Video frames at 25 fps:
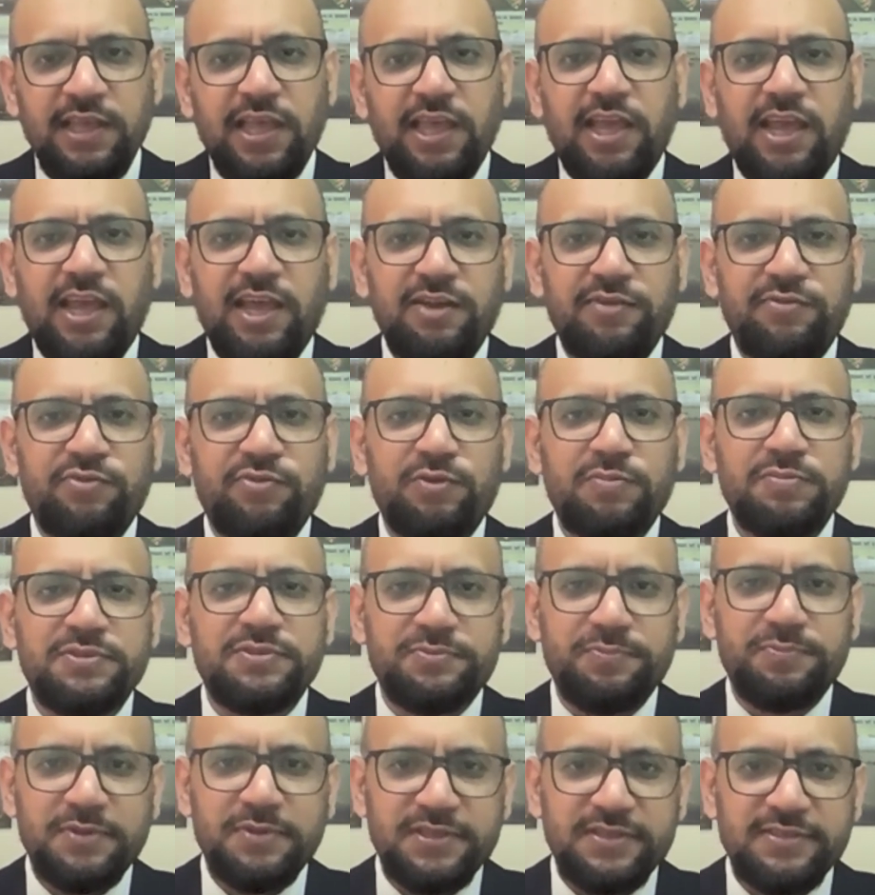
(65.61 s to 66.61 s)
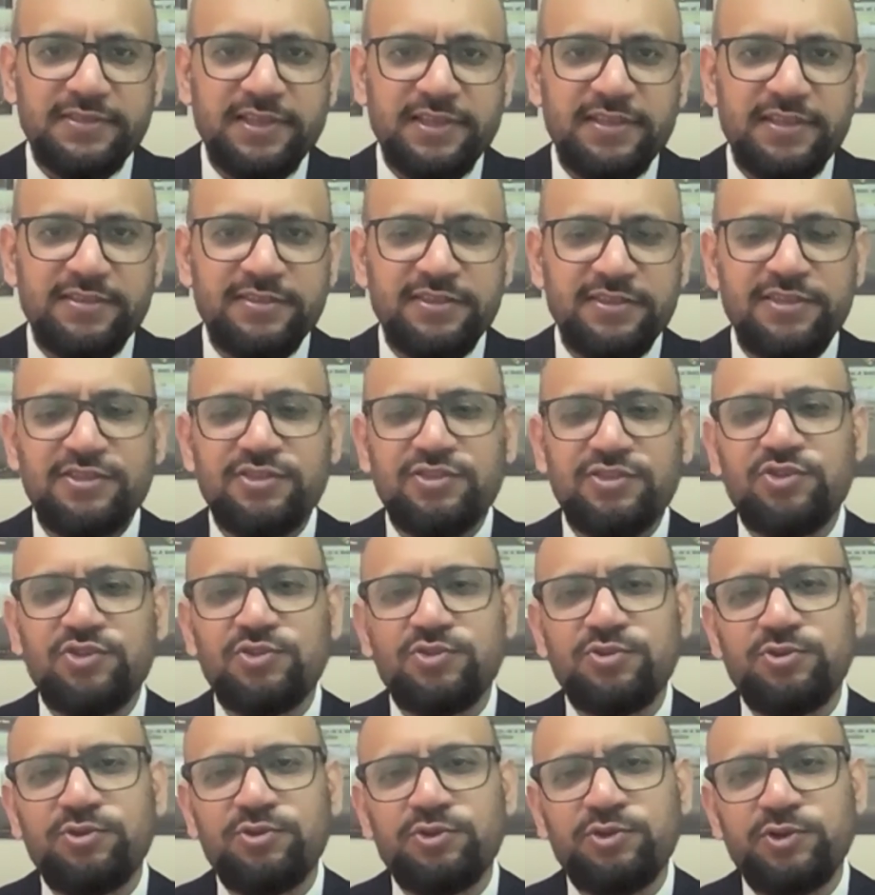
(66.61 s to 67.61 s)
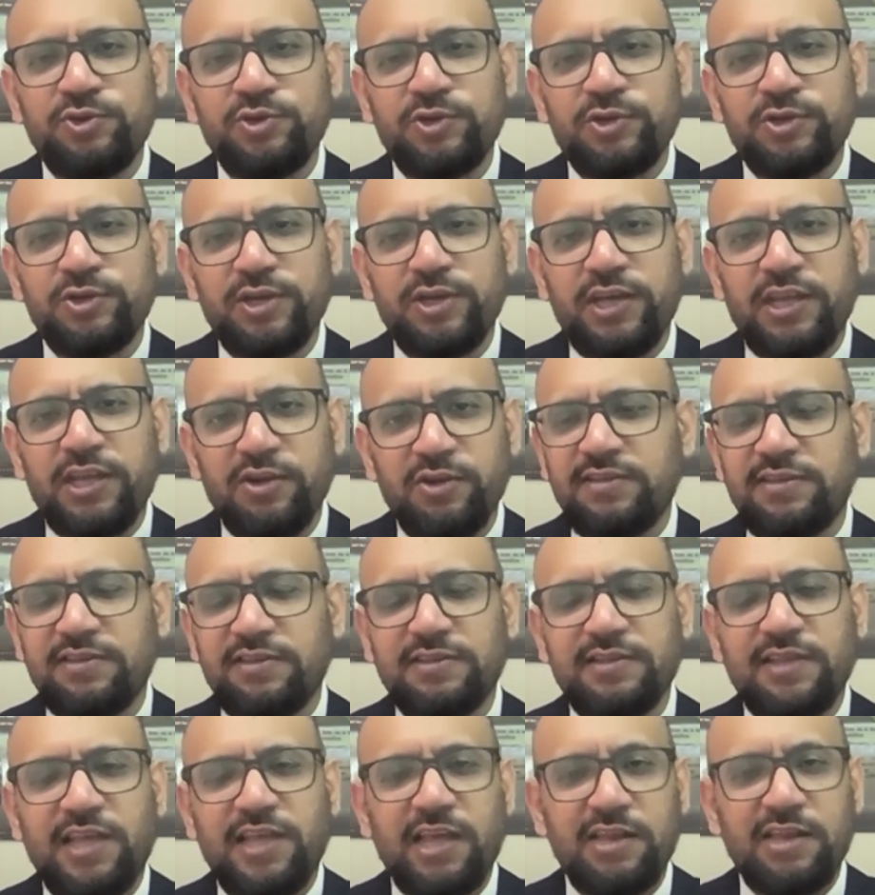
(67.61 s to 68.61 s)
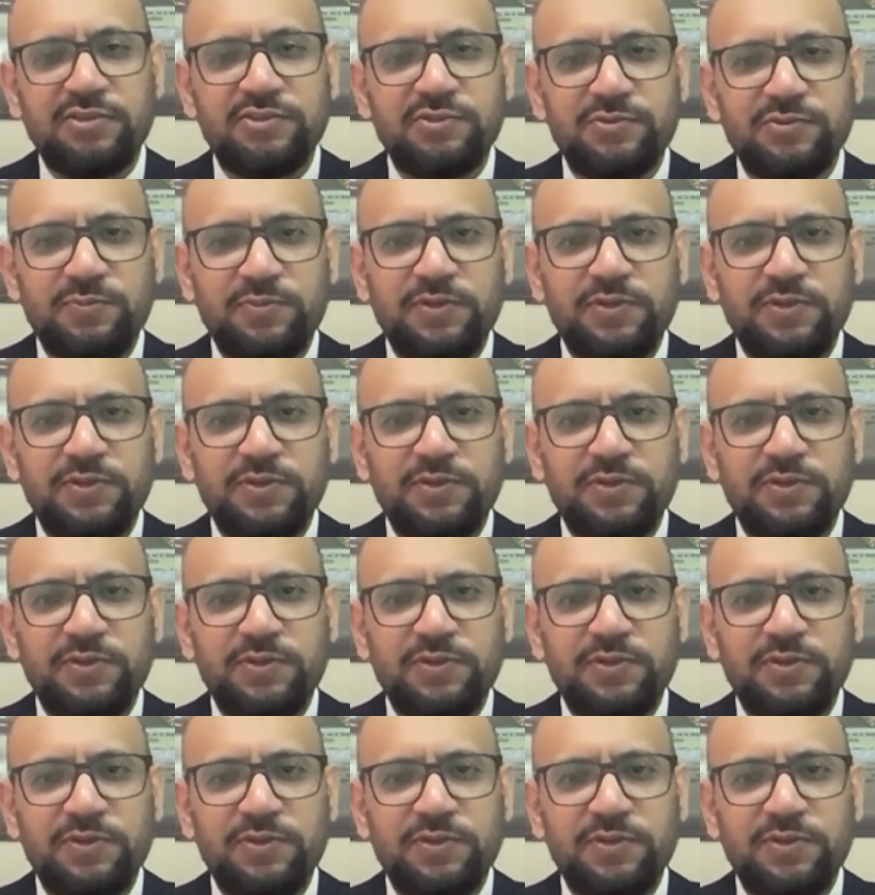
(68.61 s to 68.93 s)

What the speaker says: and from space sciences to aeronautics,